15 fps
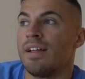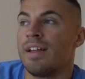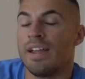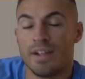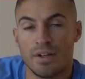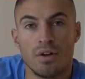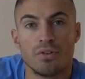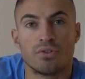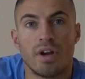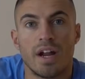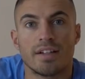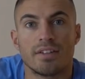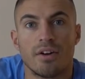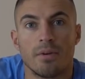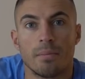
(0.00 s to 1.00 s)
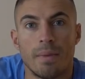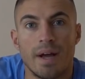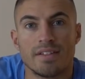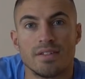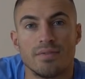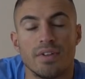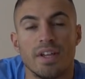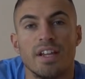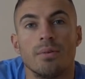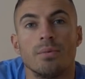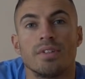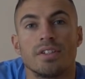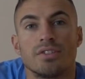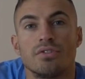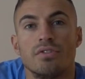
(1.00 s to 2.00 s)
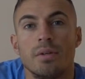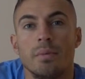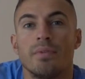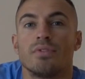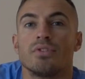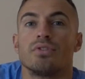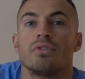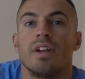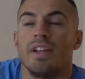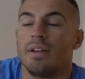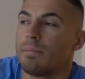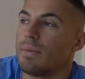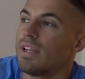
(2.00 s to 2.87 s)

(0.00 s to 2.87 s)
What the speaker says: It got dragged on massively, and it was extremely frustrating.